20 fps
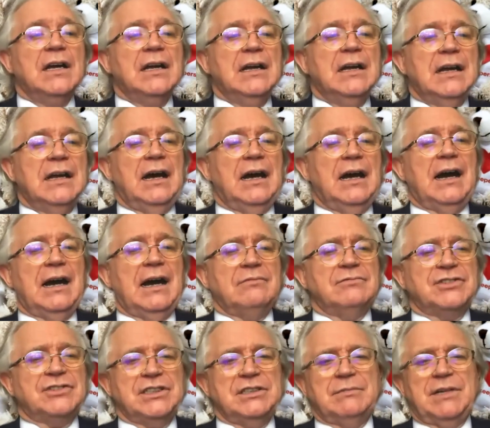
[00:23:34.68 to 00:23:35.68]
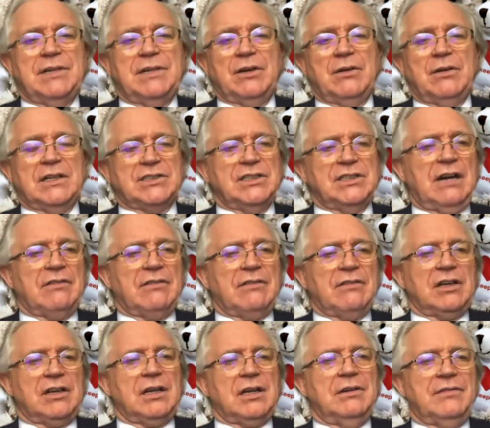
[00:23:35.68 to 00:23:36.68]
I haven't seen many questions. I've got a
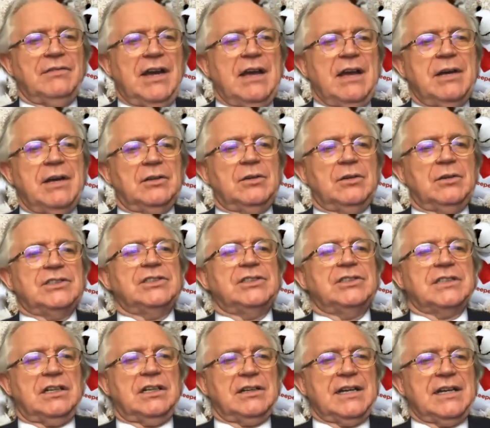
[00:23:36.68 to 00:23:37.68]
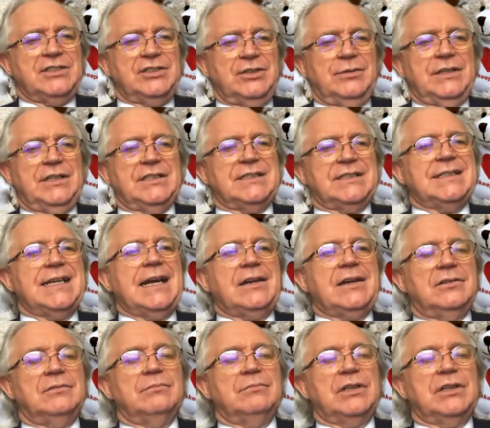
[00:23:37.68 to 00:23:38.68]
couple of AML questions I'll get to in a
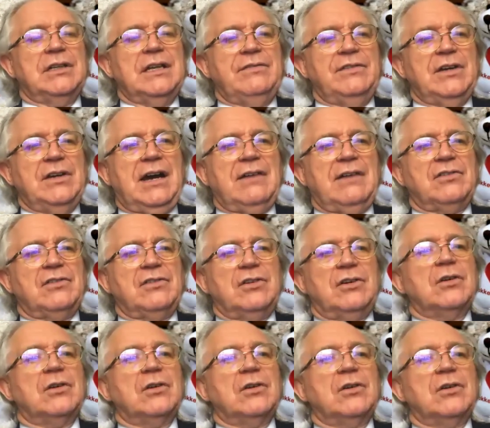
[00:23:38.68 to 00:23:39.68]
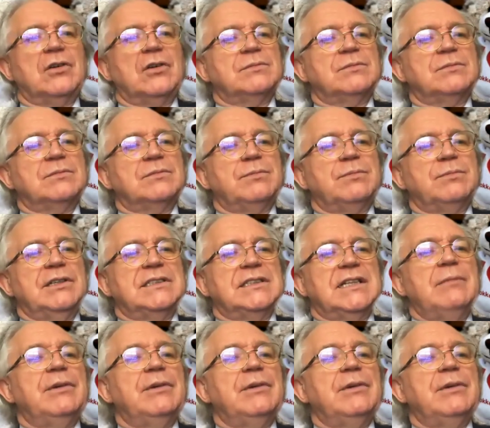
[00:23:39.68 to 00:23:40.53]
second, but if you have got questions, please let me know.